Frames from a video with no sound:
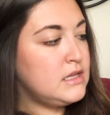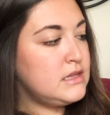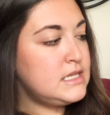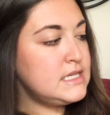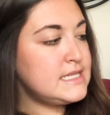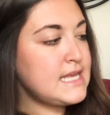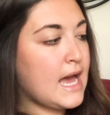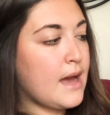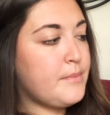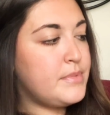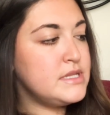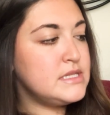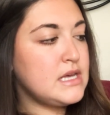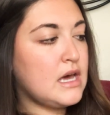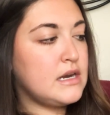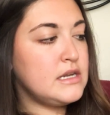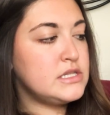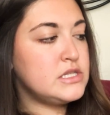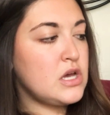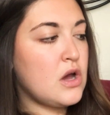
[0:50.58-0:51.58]
This happens
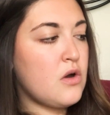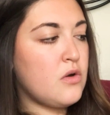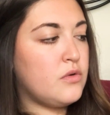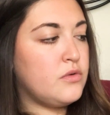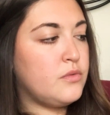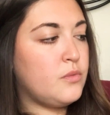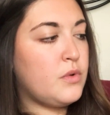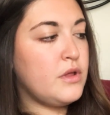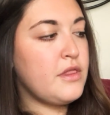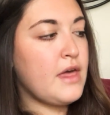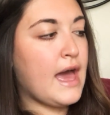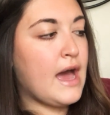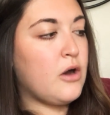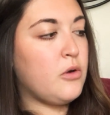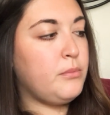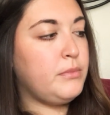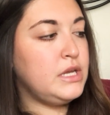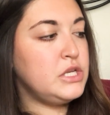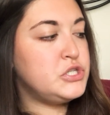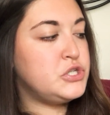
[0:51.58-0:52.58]
on its own
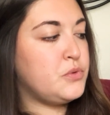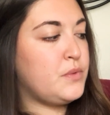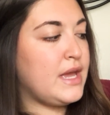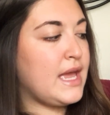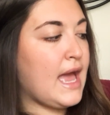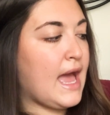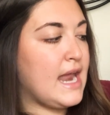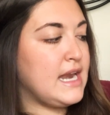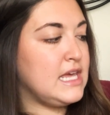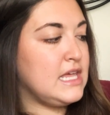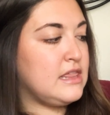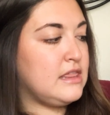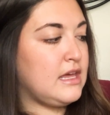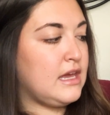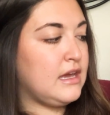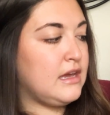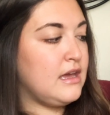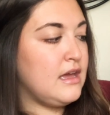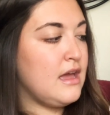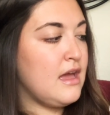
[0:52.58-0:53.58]
without me doing
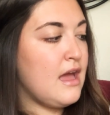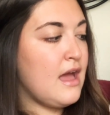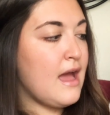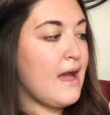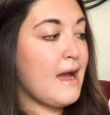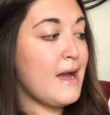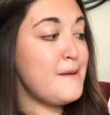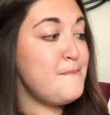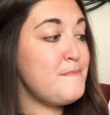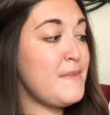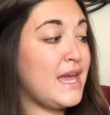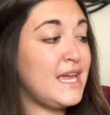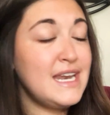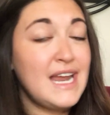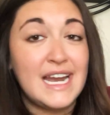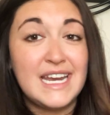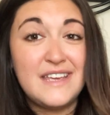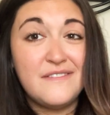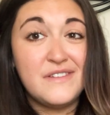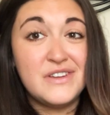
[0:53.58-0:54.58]
anything. I may
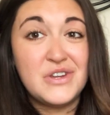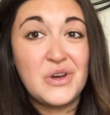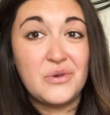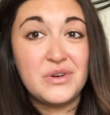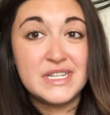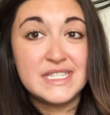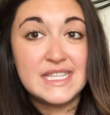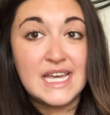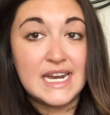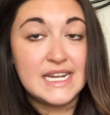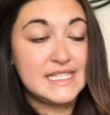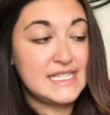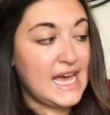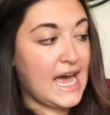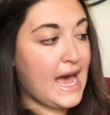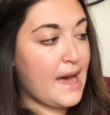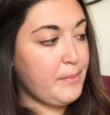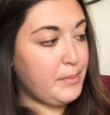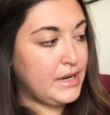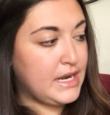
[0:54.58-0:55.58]
not even notice that it's
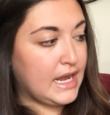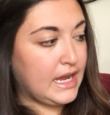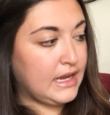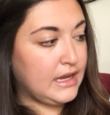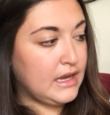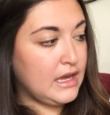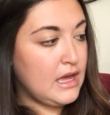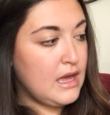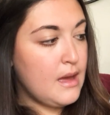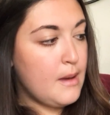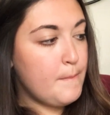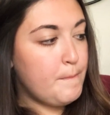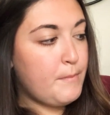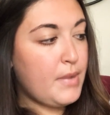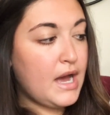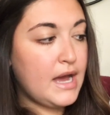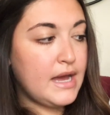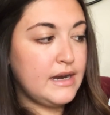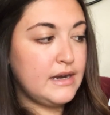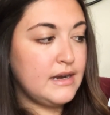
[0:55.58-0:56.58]
happening,
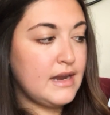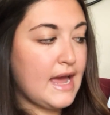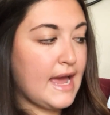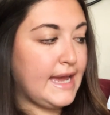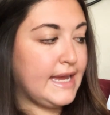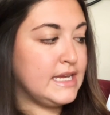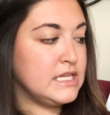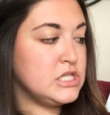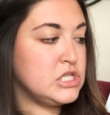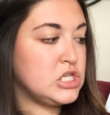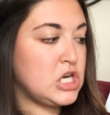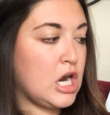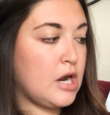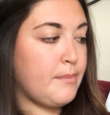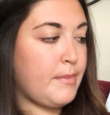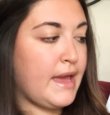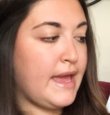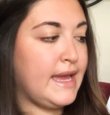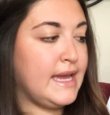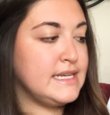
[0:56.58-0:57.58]
but I can
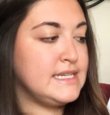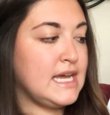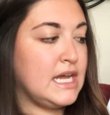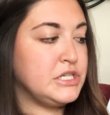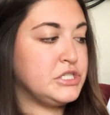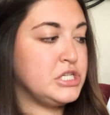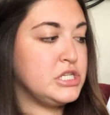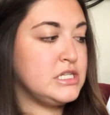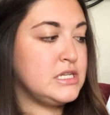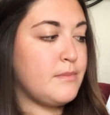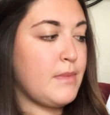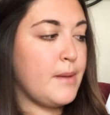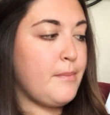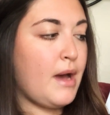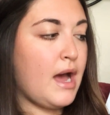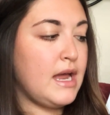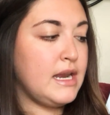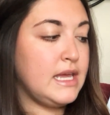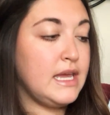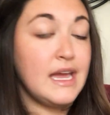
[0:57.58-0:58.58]
start paying attention to my
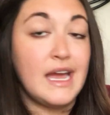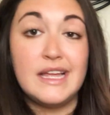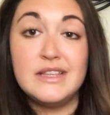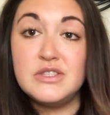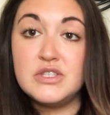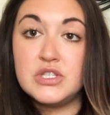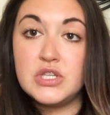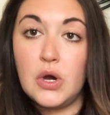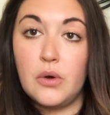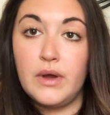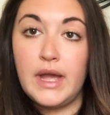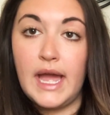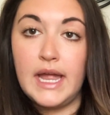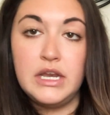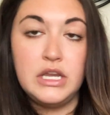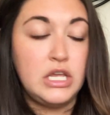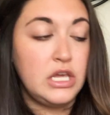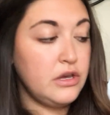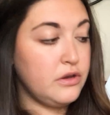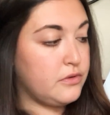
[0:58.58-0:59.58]
body, and so
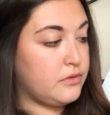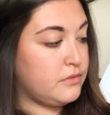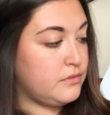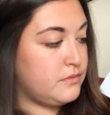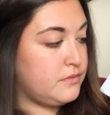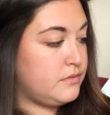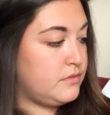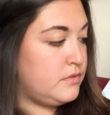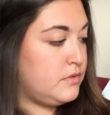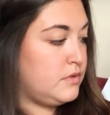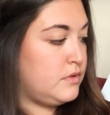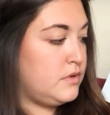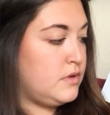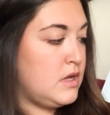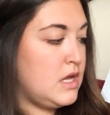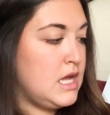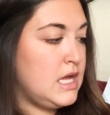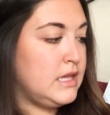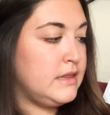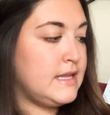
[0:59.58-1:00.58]
can you.
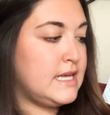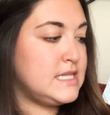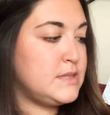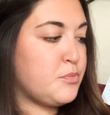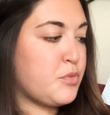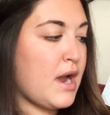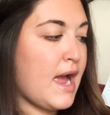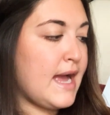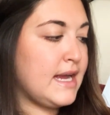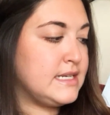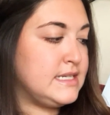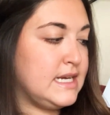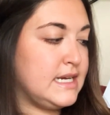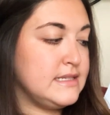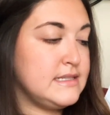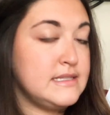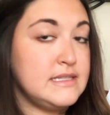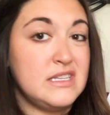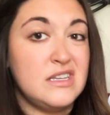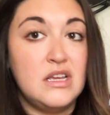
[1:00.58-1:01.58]
Let's
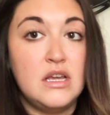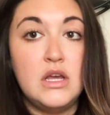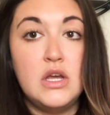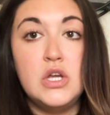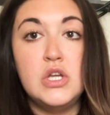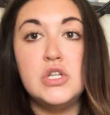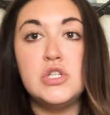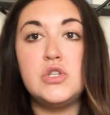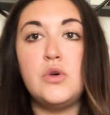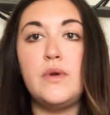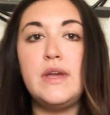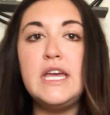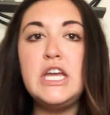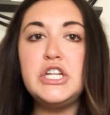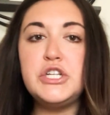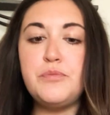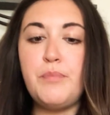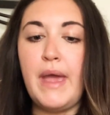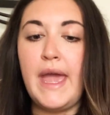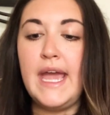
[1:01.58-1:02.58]
practice. So
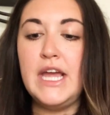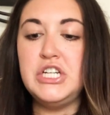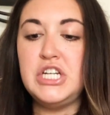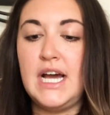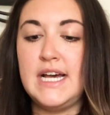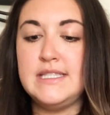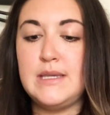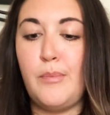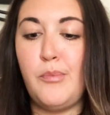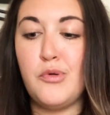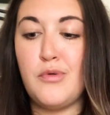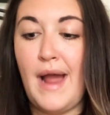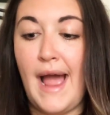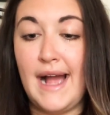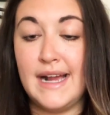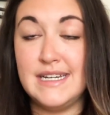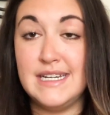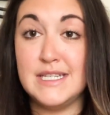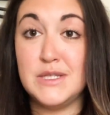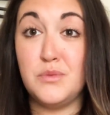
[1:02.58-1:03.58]
each page has a
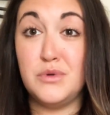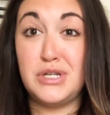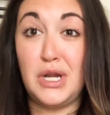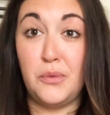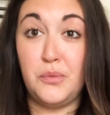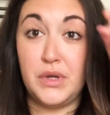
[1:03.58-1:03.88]
practice, which I